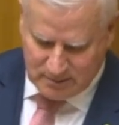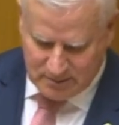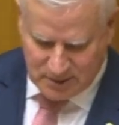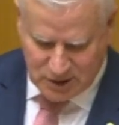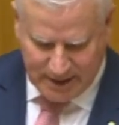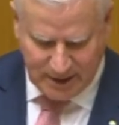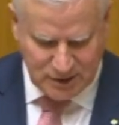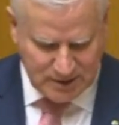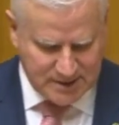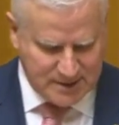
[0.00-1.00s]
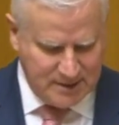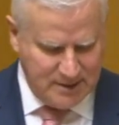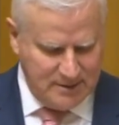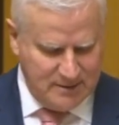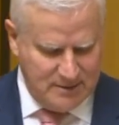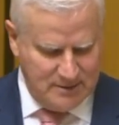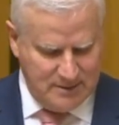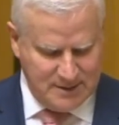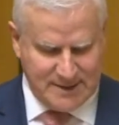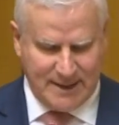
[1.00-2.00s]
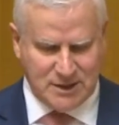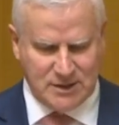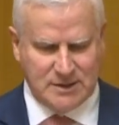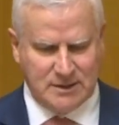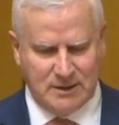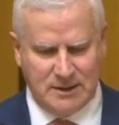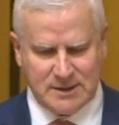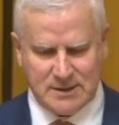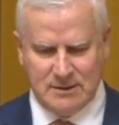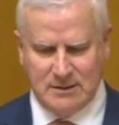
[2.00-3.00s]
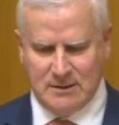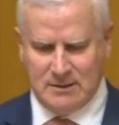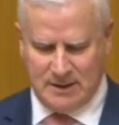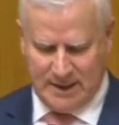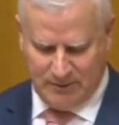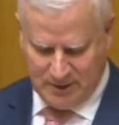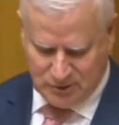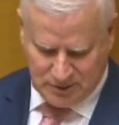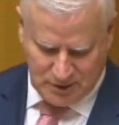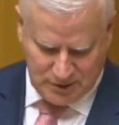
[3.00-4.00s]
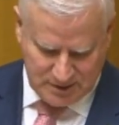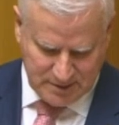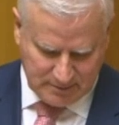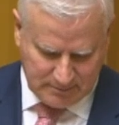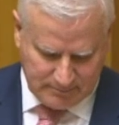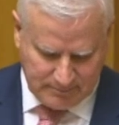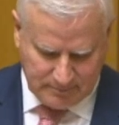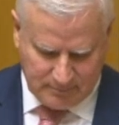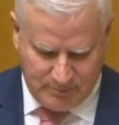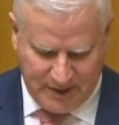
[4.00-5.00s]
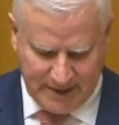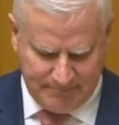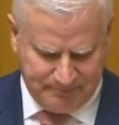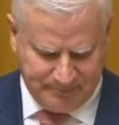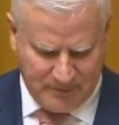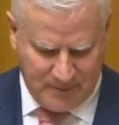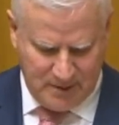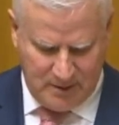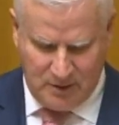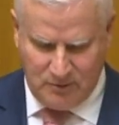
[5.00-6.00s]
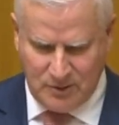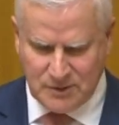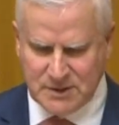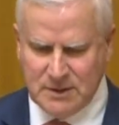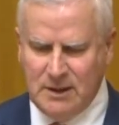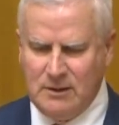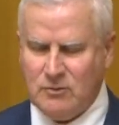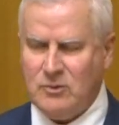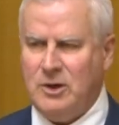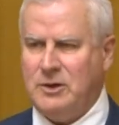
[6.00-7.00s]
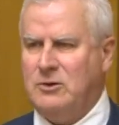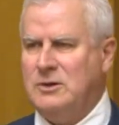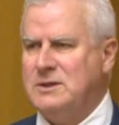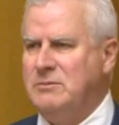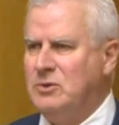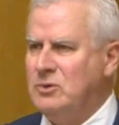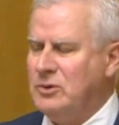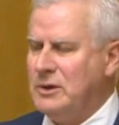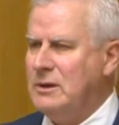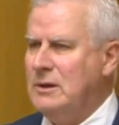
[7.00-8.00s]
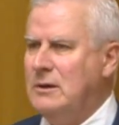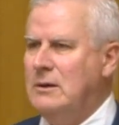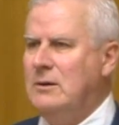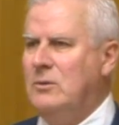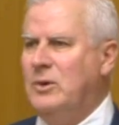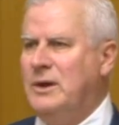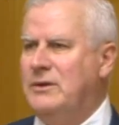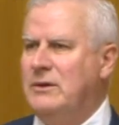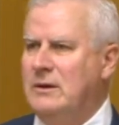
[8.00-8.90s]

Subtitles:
changes such as these are introduced. But you see right across the board with